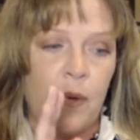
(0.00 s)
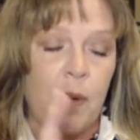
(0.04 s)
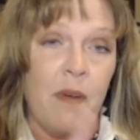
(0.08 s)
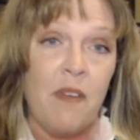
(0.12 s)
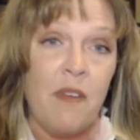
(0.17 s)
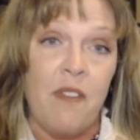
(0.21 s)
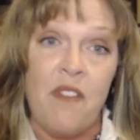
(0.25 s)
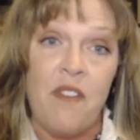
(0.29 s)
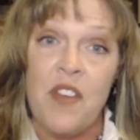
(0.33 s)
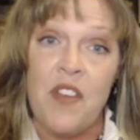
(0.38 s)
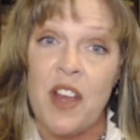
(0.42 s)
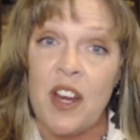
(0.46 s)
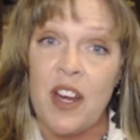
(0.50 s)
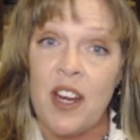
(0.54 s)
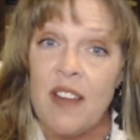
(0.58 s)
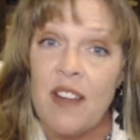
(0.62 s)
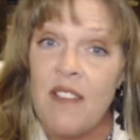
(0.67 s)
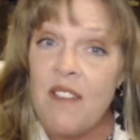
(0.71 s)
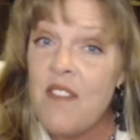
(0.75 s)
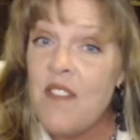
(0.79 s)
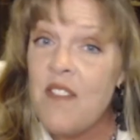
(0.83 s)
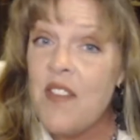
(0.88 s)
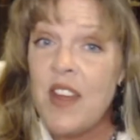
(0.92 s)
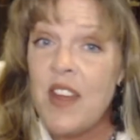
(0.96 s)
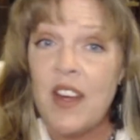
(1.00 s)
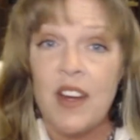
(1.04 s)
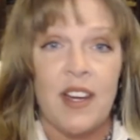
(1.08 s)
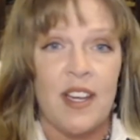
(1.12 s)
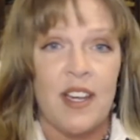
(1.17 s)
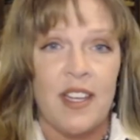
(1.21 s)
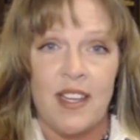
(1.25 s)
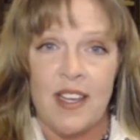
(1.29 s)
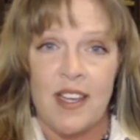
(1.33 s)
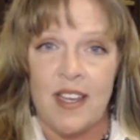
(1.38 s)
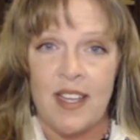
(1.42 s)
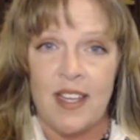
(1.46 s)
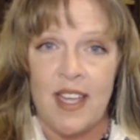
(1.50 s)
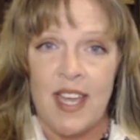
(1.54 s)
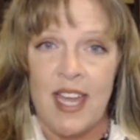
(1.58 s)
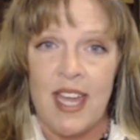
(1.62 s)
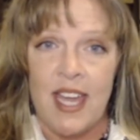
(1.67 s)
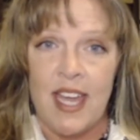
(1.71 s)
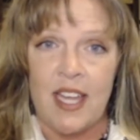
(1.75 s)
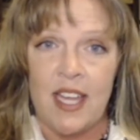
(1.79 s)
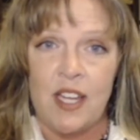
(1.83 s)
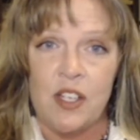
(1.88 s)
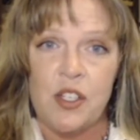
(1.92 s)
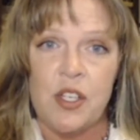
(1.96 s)
a very, very young
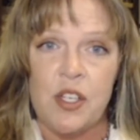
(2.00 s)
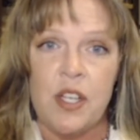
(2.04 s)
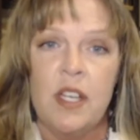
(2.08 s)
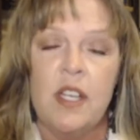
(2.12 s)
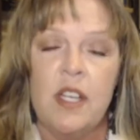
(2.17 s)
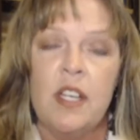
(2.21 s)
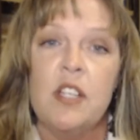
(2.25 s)
age,